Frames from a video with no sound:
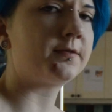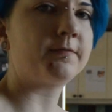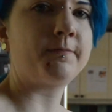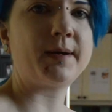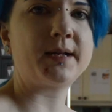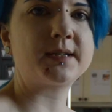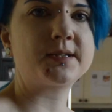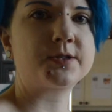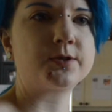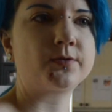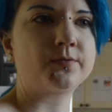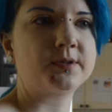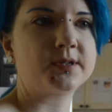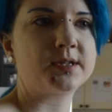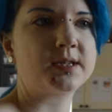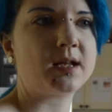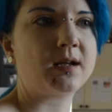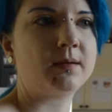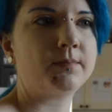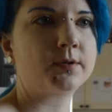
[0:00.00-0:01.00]
of pasta onto
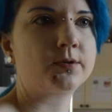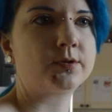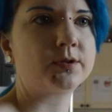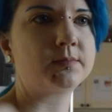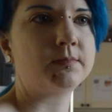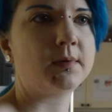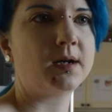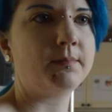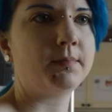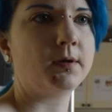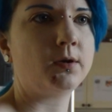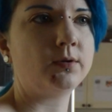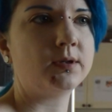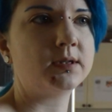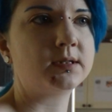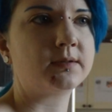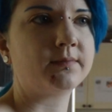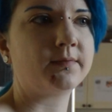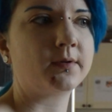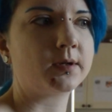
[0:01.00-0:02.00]
that because my bowl
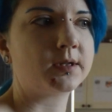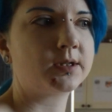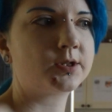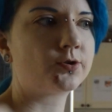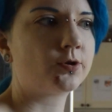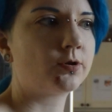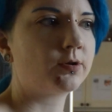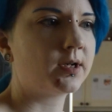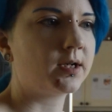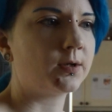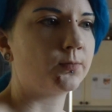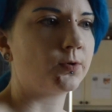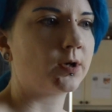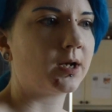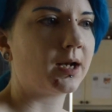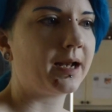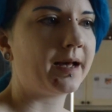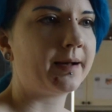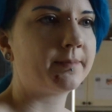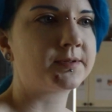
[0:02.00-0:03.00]
isn't very strong and it will
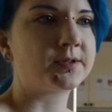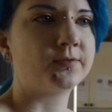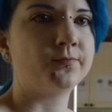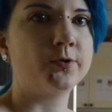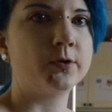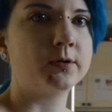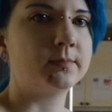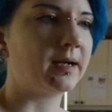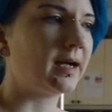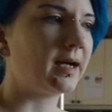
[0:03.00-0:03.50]
collapse and ruin my